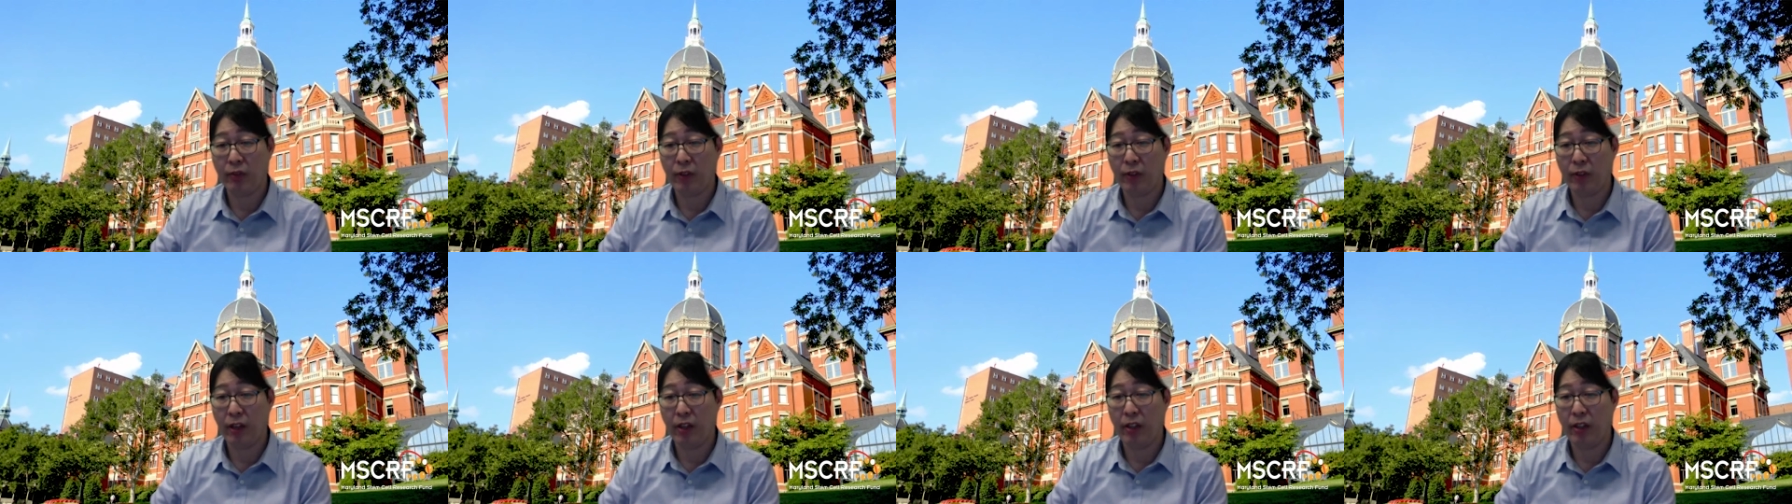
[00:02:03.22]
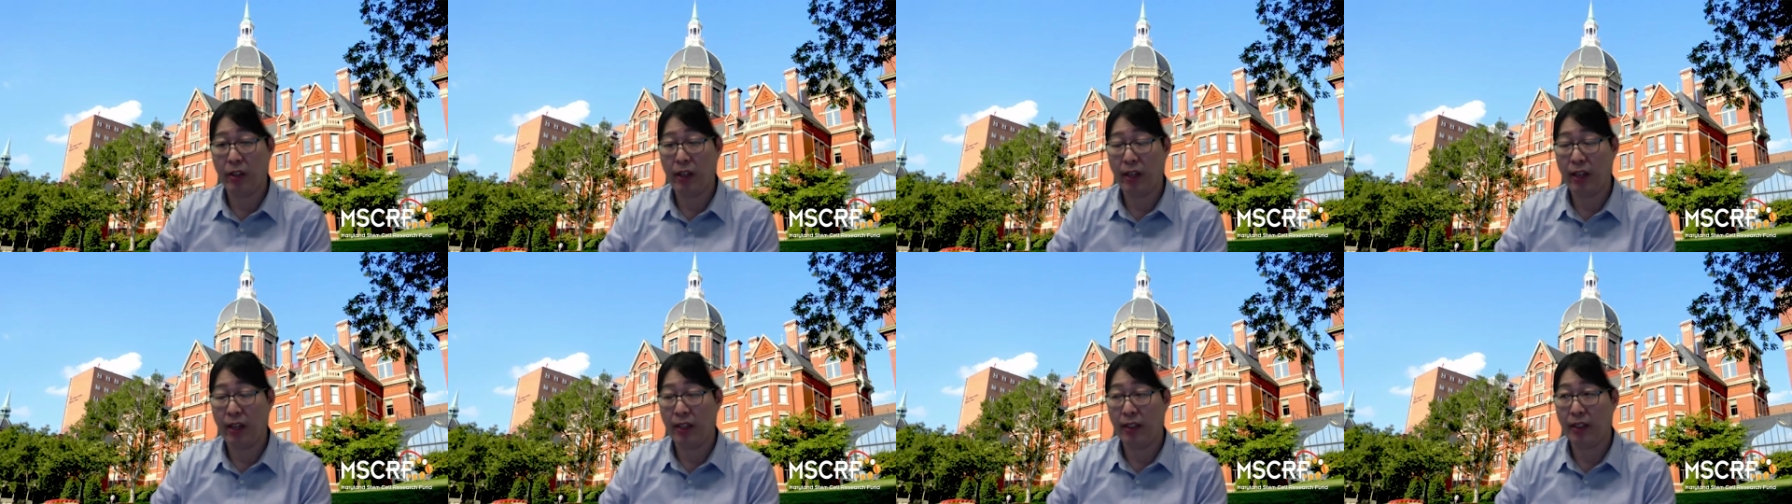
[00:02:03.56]
Fund
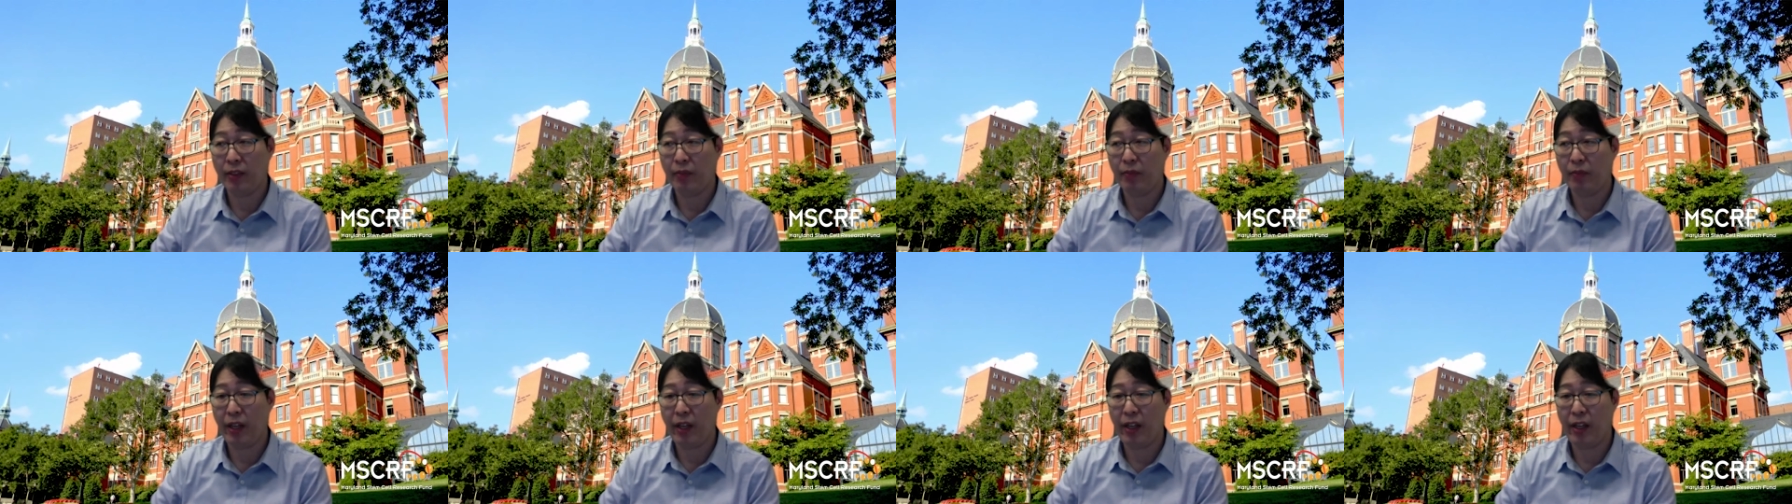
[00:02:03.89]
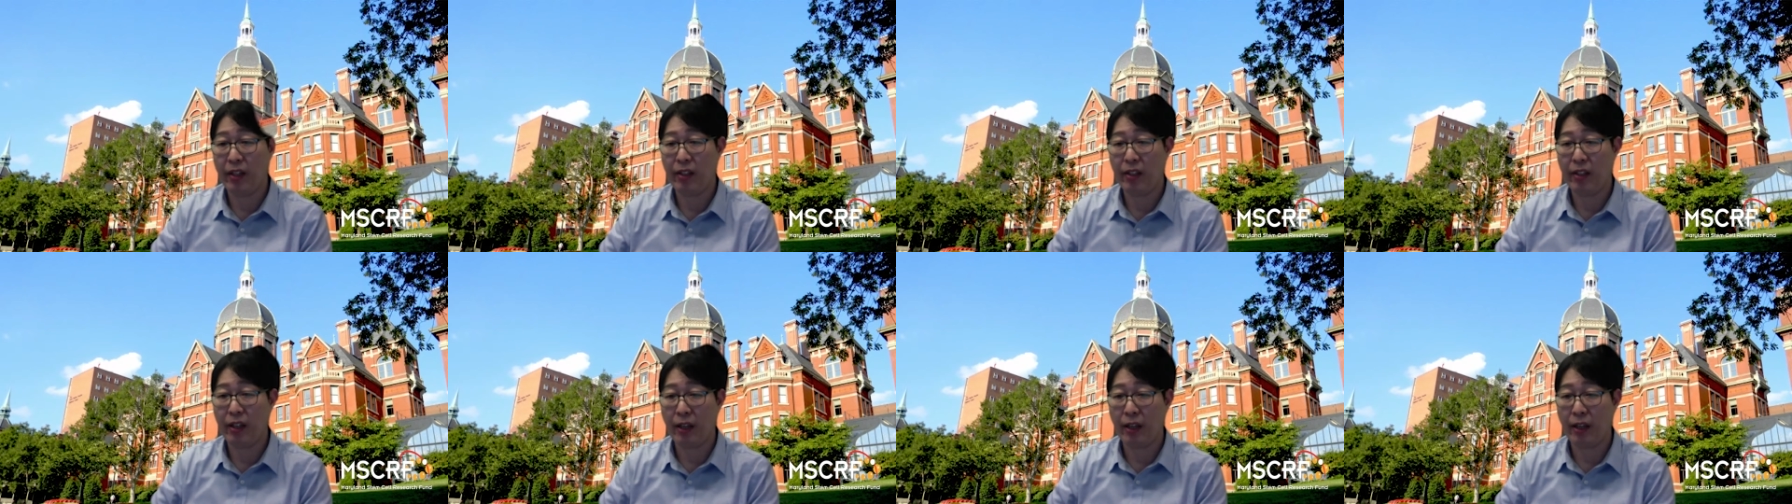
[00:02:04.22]
has
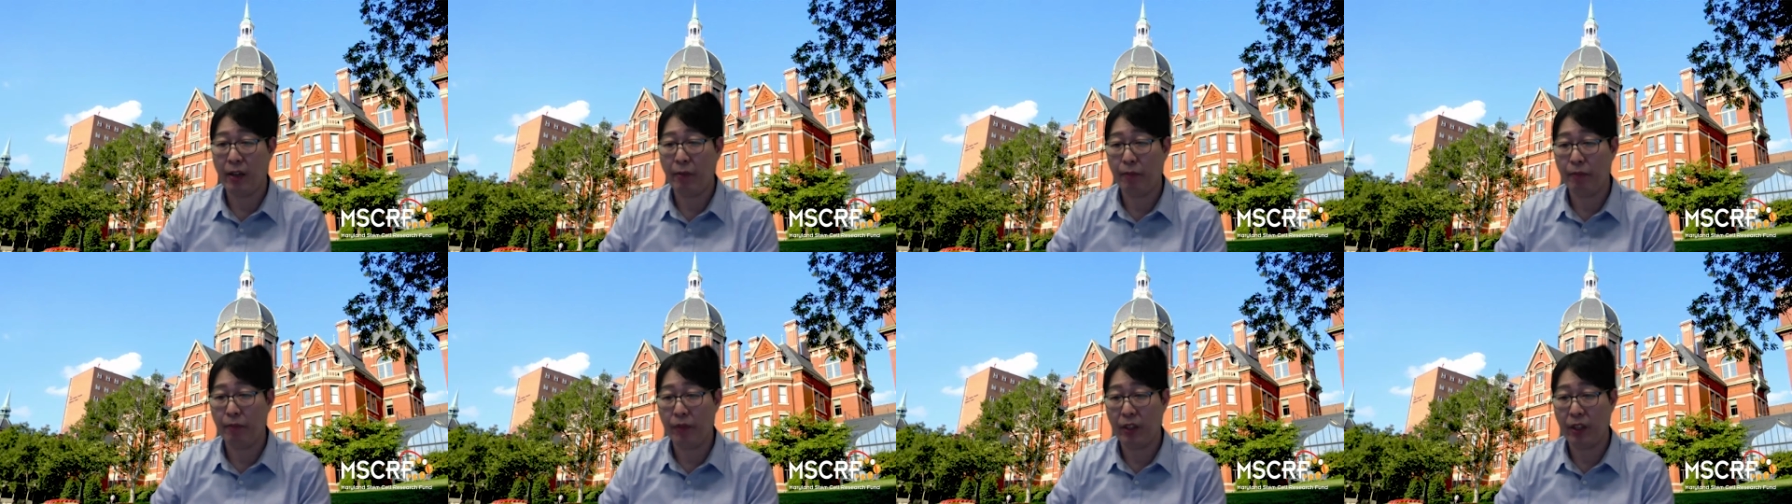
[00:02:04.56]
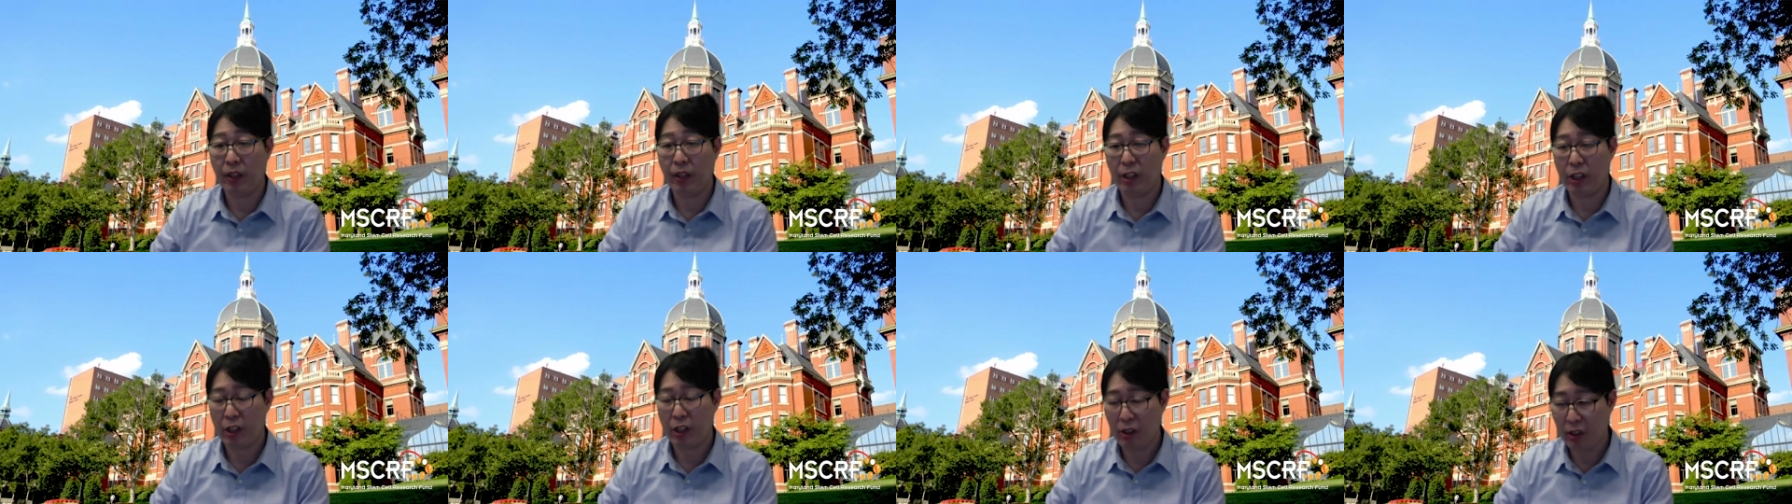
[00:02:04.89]
made uh,
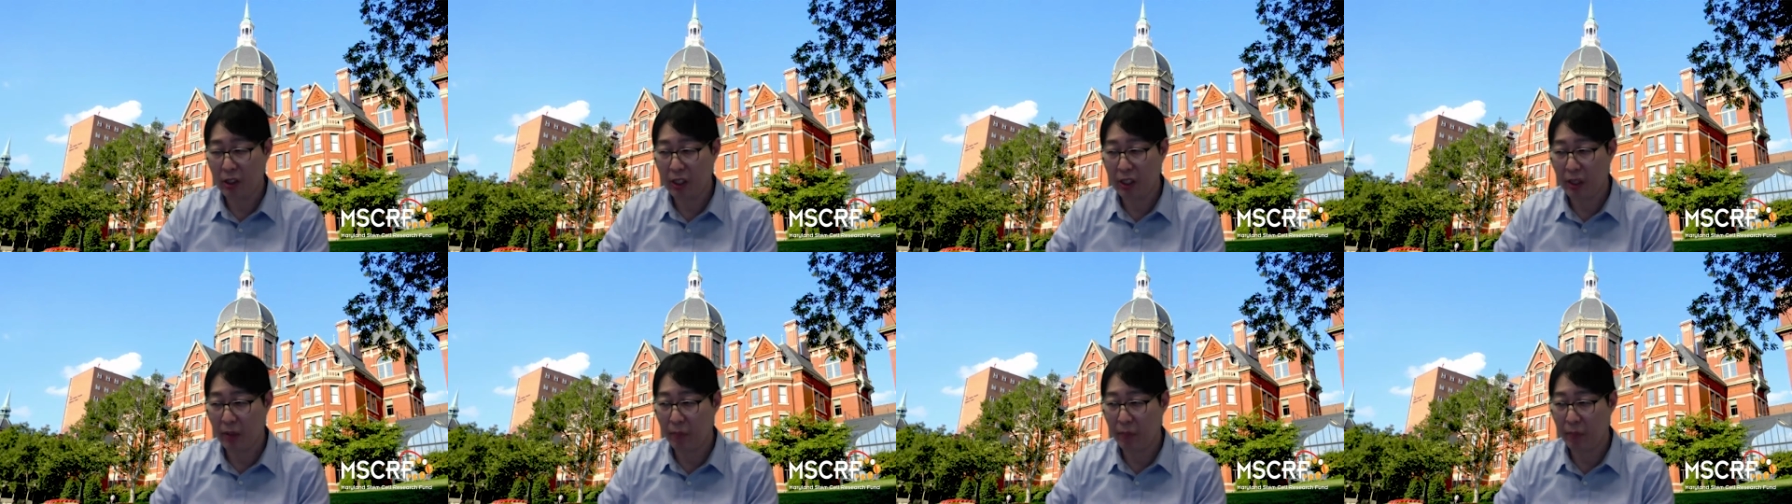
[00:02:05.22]
a huge